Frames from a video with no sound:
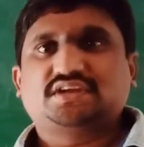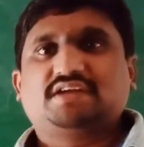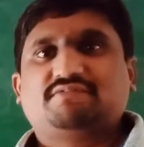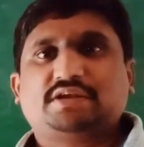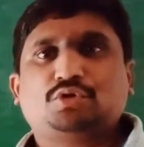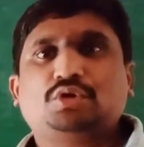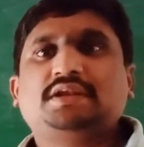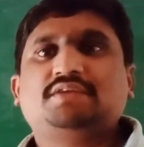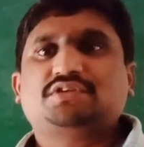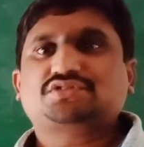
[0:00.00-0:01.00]
When only
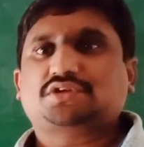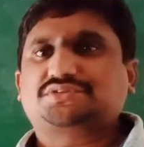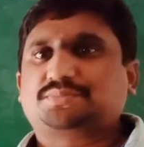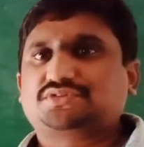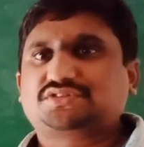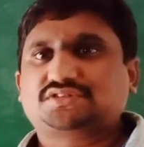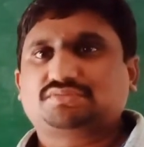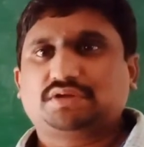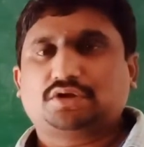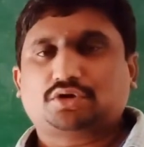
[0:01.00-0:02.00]
reverse osmosis will
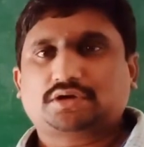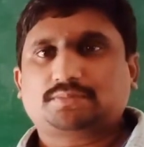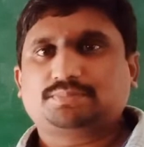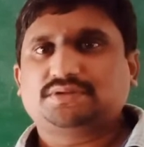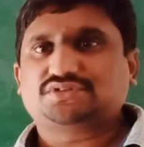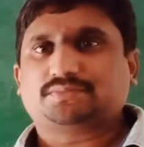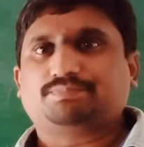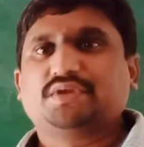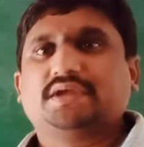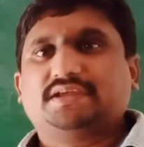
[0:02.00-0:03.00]
occur means
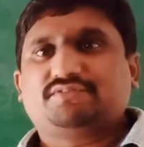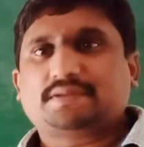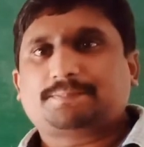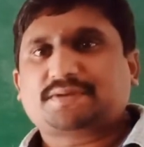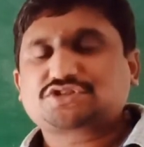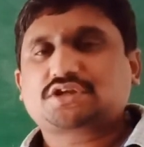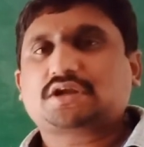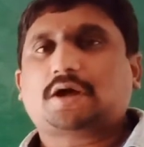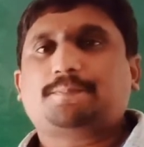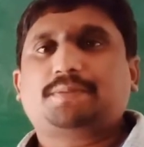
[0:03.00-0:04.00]
if the pressure
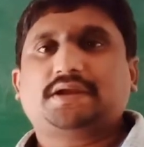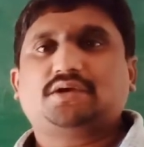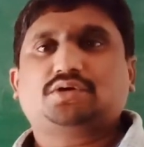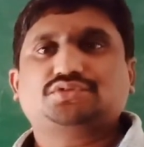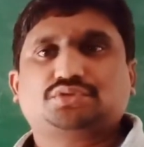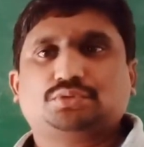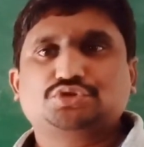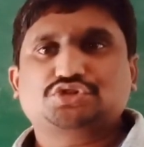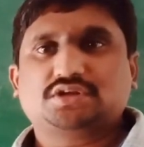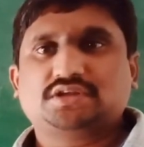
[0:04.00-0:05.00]
applied on
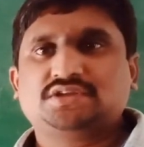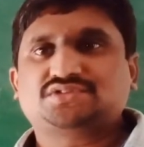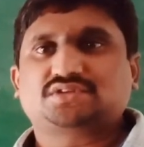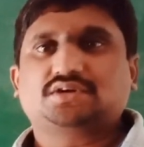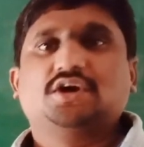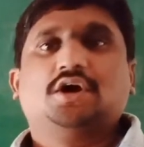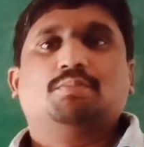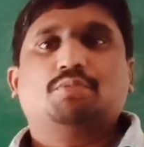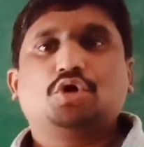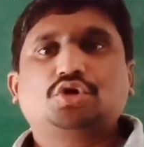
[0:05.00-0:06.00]
solution is
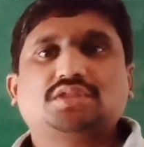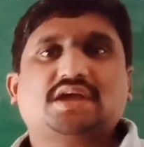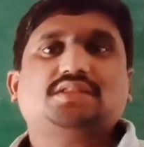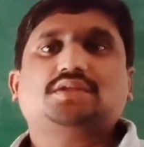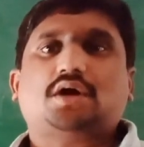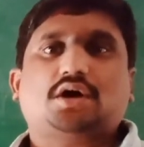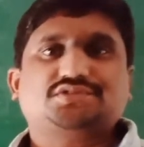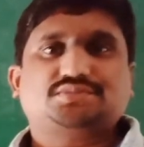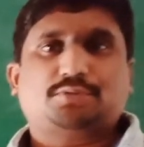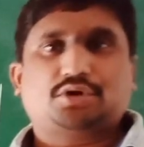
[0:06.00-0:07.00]
more than the
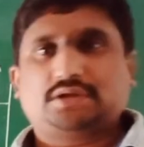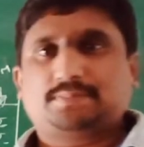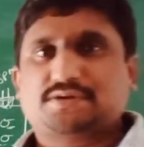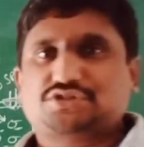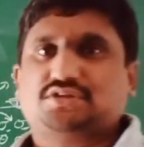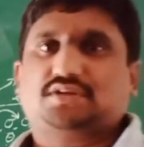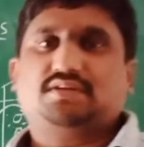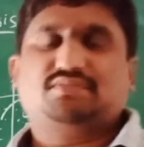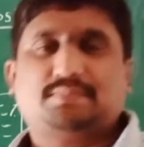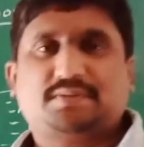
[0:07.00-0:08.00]
osmotic pressure, if
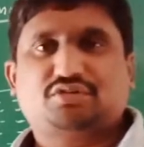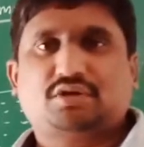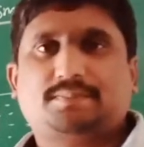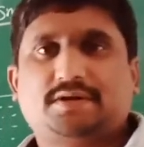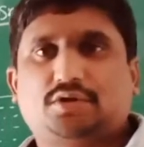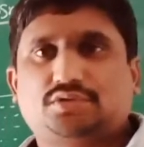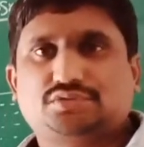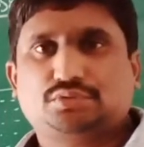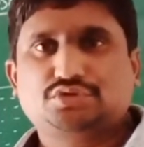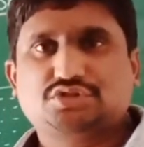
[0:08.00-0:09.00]
the pressure applied on
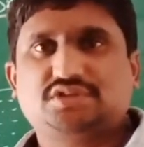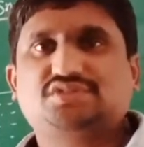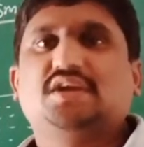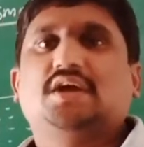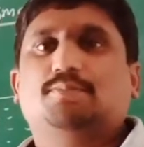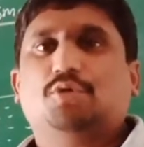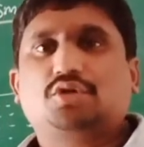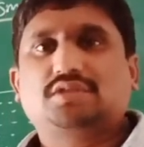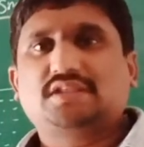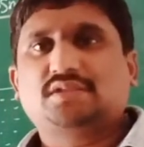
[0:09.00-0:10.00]
solution is more
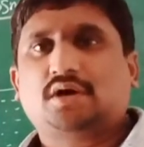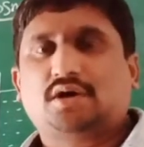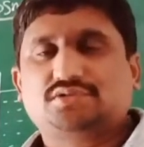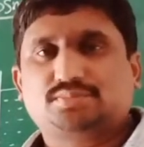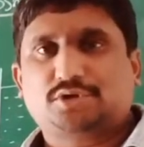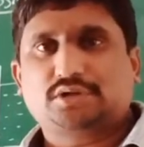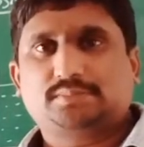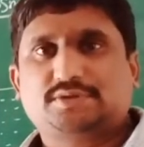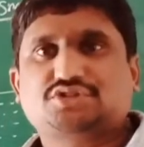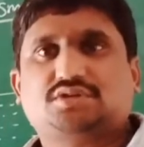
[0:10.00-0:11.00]
than the osmotic
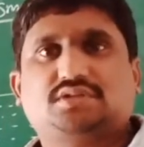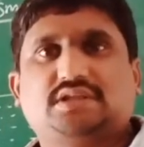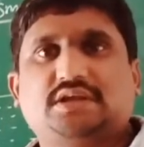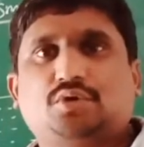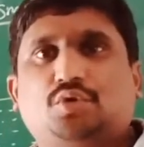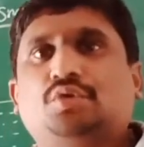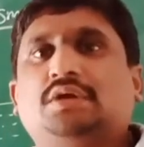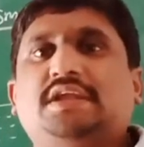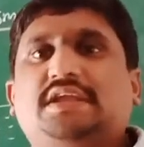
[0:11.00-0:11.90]
pressure, then only